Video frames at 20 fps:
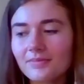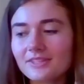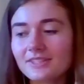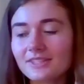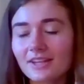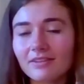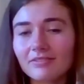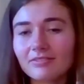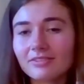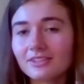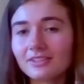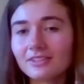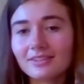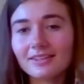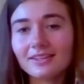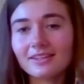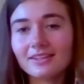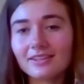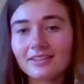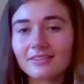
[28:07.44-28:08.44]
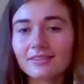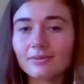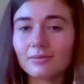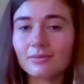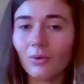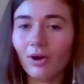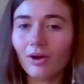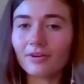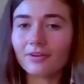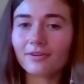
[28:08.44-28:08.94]
definitely the
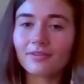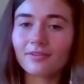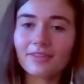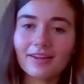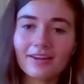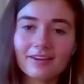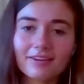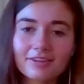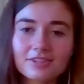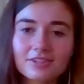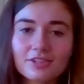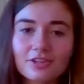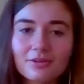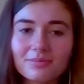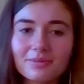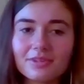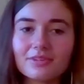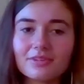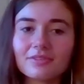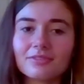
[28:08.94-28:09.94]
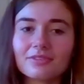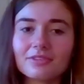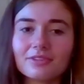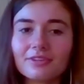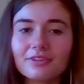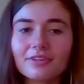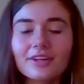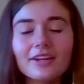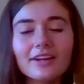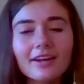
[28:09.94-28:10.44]
water there is so
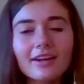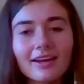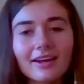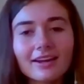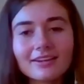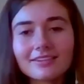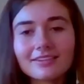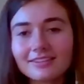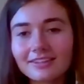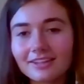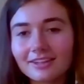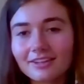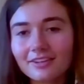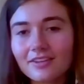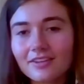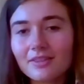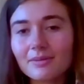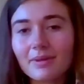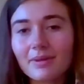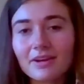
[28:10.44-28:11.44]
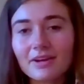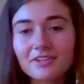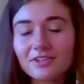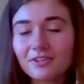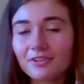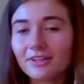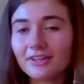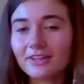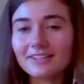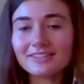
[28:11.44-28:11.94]
beautiful and clear, and the
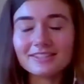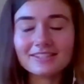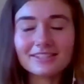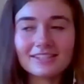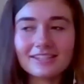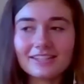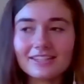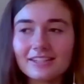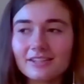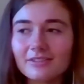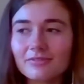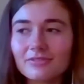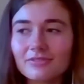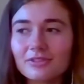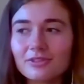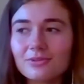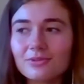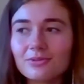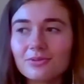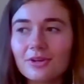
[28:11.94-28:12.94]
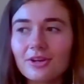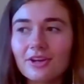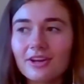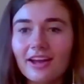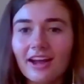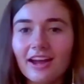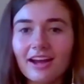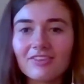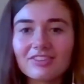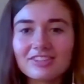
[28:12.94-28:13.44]
Mediterranean Sea. If you
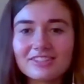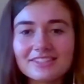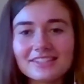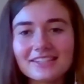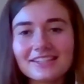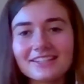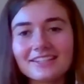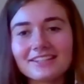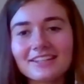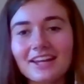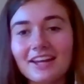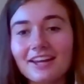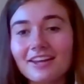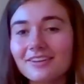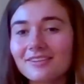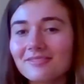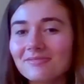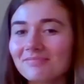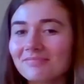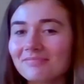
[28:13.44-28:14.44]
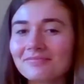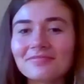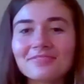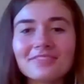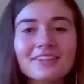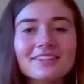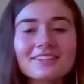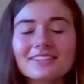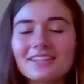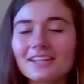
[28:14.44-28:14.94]
haven't seen it yet,
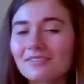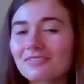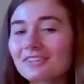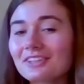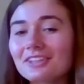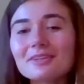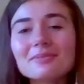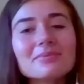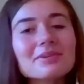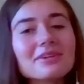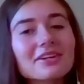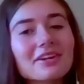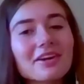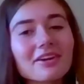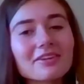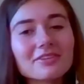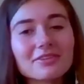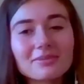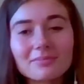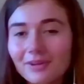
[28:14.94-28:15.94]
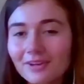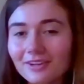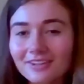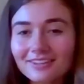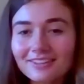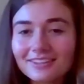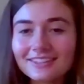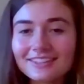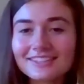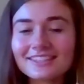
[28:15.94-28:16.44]
definitely put it on your
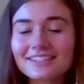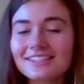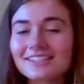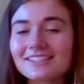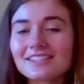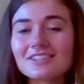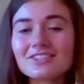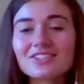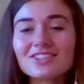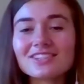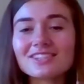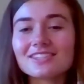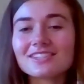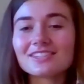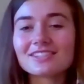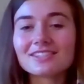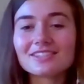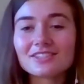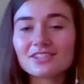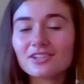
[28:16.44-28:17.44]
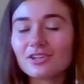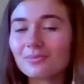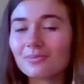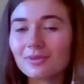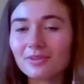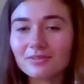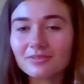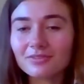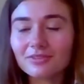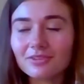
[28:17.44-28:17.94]
bucket list because it's just so
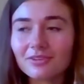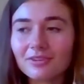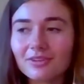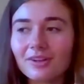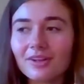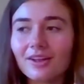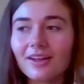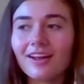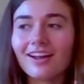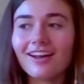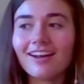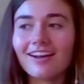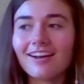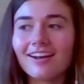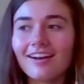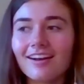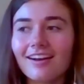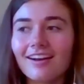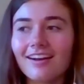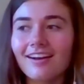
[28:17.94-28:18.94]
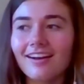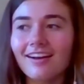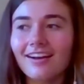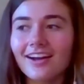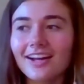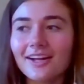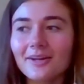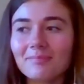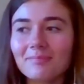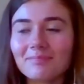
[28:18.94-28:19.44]
beautiful.
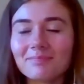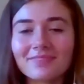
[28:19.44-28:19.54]
Um,